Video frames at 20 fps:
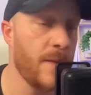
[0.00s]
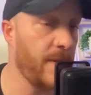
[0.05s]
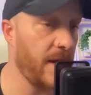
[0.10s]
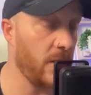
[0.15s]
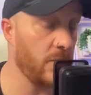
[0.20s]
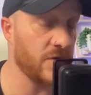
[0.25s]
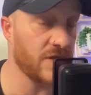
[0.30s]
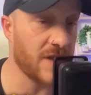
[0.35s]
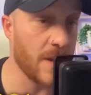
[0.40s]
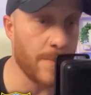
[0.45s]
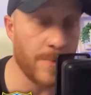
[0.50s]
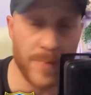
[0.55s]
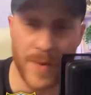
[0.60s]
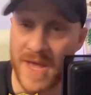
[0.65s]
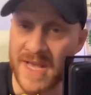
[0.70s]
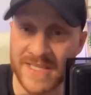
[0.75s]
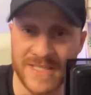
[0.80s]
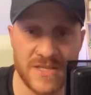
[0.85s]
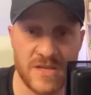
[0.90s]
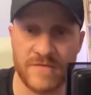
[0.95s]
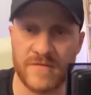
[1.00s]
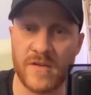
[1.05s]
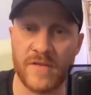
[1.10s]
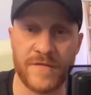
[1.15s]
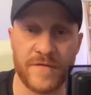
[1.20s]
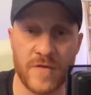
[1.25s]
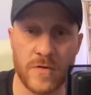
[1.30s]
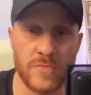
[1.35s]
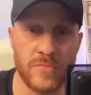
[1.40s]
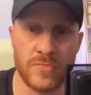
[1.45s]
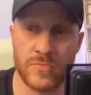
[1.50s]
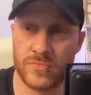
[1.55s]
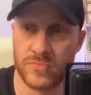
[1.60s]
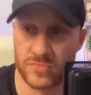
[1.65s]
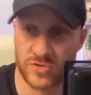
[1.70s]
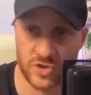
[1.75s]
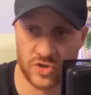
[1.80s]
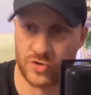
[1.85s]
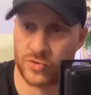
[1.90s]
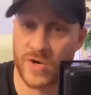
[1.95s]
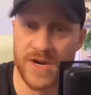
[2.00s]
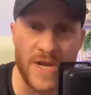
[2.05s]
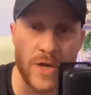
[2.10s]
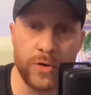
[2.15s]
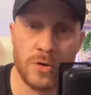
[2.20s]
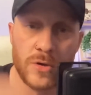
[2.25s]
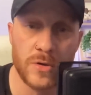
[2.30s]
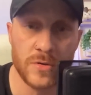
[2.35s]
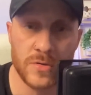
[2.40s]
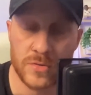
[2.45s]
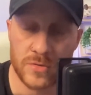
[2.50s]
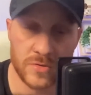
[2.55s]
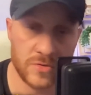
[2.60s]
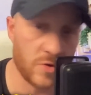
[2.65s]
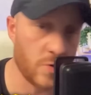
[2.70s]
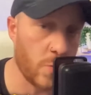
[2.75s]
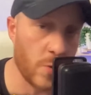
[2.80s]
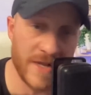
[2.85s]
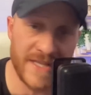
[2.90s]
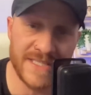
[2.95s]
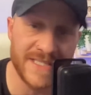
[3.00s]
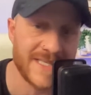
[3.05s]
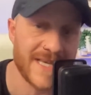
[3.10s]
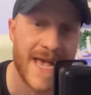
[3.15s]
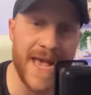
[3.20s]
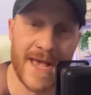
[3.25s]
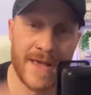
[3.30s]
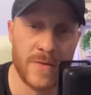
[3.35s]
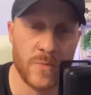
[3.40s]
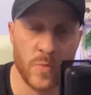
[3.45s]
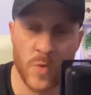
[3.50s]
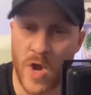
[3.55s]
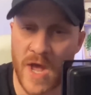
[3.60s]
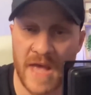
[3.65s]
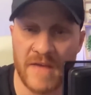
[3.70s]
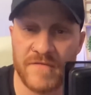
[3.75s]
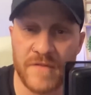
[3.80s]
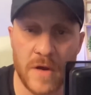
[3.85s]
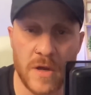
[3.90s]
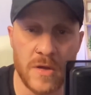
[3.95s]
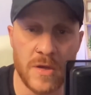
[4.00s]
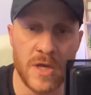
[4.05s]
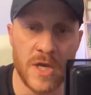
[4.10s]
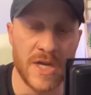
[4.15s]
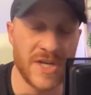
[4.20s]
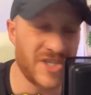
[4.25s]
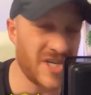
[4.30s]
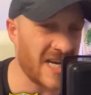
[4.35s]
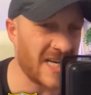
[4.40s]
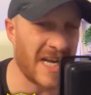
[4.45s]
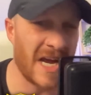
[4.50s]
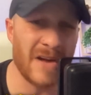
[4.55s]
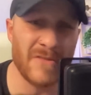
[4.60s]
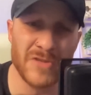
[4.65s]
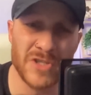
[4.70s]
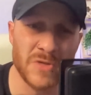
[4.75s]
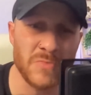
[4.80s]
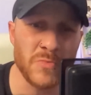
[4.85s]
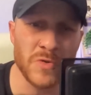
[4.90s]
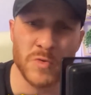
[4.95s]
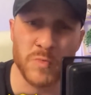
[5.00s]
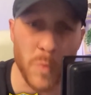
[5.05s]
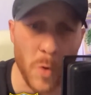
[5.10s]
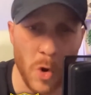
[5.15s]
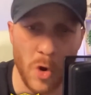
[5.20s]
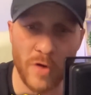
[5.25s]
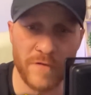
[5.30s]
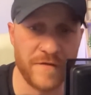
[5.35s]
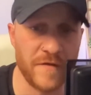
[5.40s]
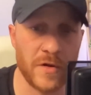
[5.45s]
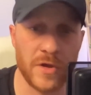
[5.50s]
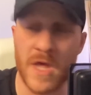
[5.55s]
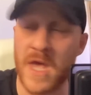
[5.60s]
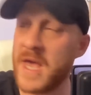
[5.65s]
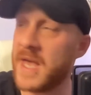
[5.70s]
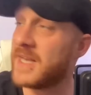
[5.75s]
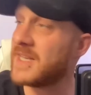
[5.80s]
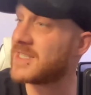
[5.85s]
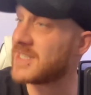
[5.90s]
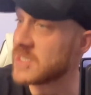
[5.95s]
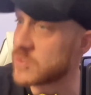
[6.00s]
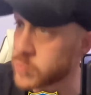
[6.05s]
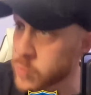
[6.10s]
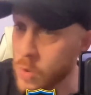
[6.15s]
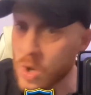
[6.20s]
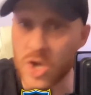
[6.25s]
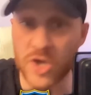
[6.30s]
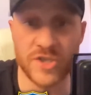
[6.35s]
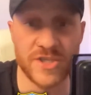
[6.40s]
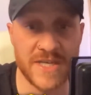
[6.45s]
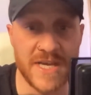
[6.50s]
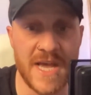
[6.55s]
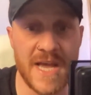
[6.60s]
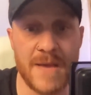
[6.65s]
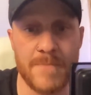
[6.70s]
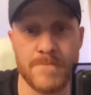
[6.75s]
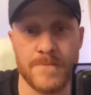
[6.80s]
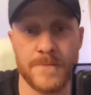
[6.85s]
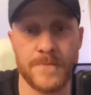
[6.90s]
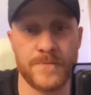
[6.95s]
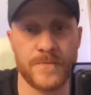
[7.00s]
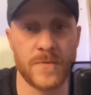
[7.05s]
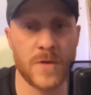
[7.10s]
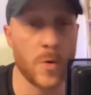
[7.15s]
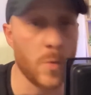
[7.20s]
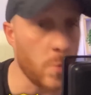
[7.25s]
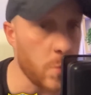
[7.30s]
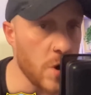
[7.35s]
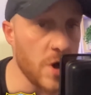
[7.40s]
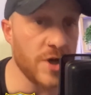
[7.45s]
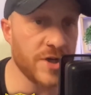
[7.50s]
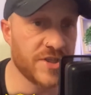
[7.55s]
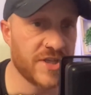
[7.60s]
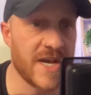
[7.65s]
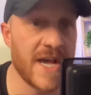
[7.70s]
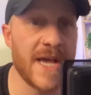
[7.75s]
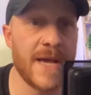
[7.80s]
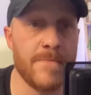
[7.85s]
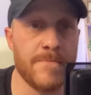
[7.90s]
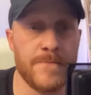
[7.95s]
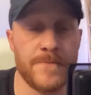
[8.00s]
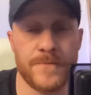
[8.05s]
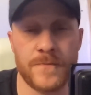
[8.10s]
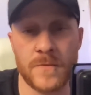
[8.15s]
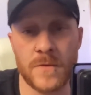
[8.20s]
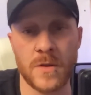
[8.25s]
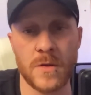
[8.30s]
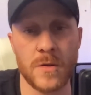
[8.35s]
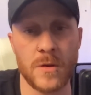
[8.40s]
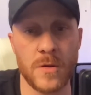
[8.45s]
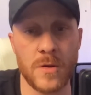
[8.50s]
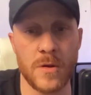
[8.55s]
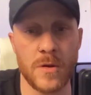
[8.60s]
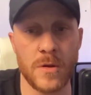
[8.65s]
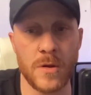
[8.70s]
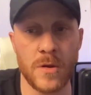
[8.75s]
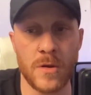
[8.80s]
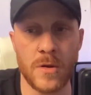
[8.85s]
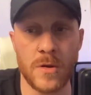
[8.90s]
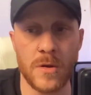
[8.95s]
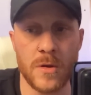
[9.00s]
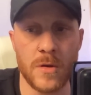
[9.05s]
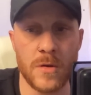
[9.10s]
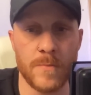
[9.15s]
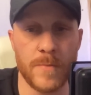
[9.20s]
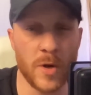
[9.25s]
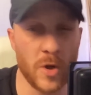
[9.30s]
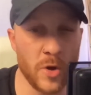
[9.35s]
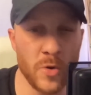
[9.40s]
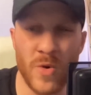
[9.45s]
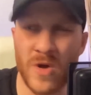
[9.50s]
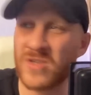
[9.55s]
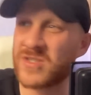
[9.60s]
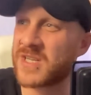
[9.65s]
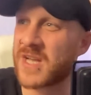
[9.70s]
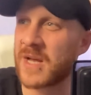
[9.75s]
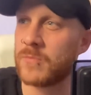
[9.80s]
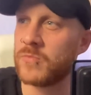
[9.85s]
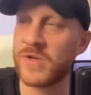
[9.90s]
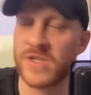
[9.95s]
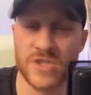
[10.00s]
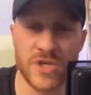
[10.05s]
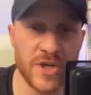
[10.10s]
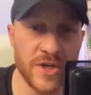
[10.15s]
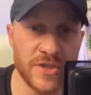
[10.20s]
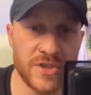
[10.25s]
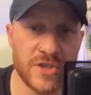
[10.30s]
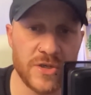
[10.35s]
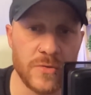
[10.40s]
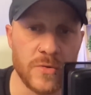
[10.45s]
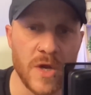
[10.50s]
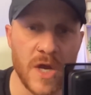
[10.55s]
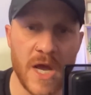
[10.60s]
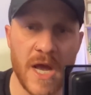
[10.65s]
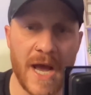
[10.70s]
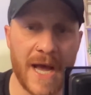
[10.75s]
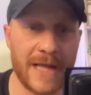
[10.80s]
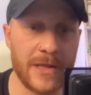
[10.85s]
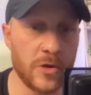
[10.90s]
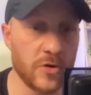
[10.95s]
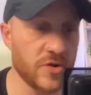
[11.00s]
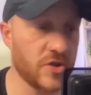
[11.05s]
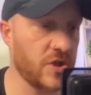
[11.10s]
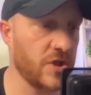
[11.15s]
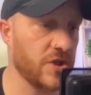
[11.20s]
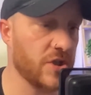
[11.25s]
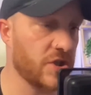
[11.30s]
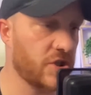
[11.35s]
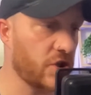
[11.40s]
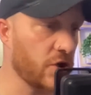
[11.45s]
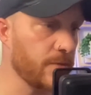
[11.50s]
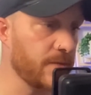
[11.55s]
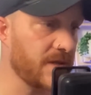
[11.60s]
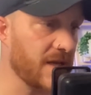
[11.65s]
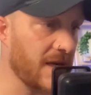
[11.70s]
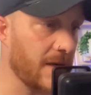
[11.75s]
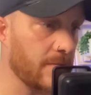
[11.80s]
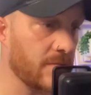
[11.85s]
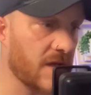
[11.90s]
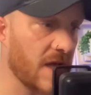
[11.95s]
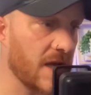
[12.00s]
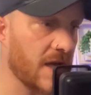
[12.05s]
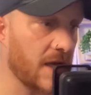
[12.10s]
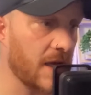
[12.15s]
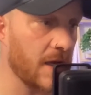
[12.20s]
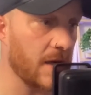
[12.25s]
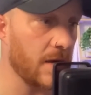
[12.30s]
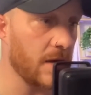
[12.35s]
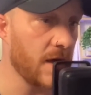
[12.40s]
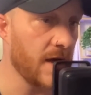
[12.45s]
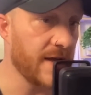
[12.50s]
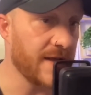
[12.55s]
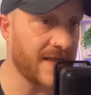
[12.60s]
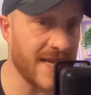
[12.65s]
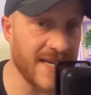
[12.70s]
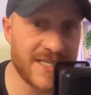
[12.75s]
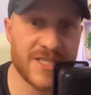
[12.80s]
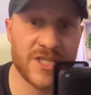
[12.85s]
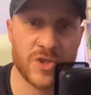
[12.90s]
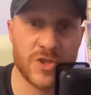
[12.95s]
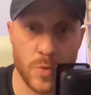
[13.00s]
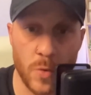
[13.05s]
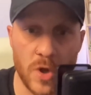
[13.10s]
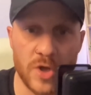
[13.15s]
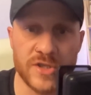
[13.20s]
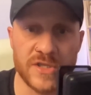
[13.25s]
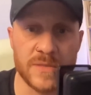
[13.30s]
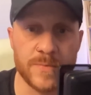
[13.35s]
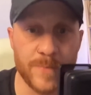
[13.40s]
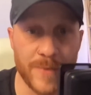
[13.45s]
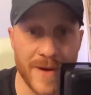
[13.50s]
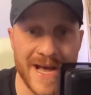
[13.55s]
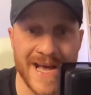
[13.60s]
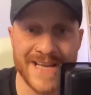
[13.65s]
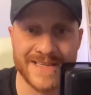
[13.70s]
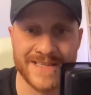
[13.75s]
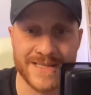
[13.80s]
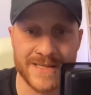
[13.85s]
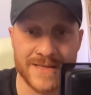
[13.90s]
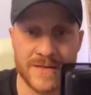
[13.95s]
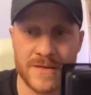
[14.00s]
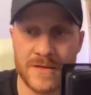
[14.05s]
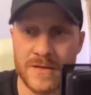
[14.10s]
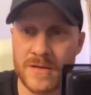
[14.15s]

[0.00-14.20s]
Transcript: But it was the best of the front trio, quintet, whatever. Jack Harrison was woeful. It's his worst game. Worst game. But who else can we turn to? I looked at the subs and I'm thinking, this squad's bad.